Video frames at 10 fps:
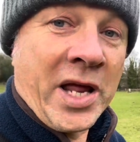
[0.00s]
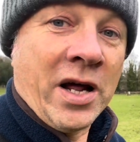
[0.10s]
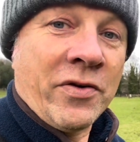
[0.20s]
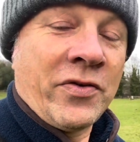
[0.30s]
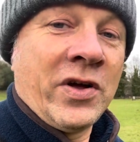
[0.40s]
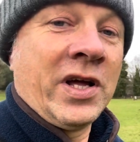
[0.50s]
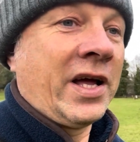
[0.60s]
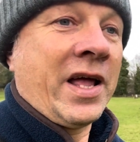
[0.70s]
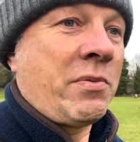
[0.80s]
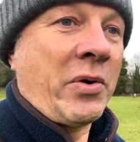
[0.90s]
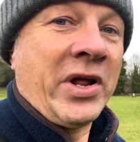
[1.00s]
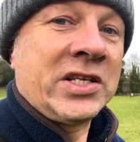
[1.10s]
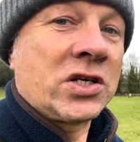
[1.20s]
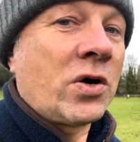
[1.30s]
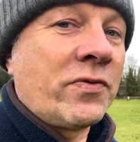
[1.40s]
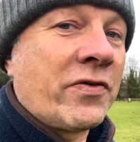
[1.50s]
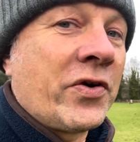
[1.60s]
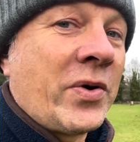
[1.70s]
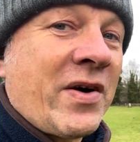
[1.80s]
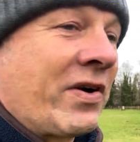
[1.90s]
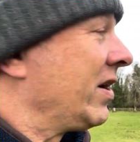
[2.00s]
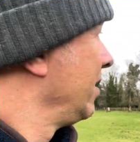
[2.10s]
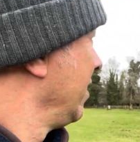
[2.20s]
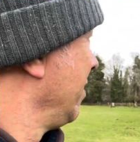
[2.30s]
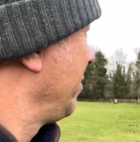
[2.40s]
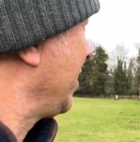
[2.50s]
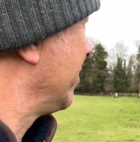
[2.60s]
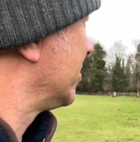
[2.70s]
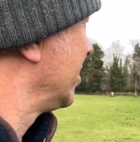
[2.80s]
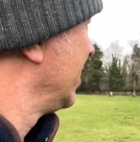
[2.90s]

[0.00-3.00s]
enough, he won't need to call for food ever, because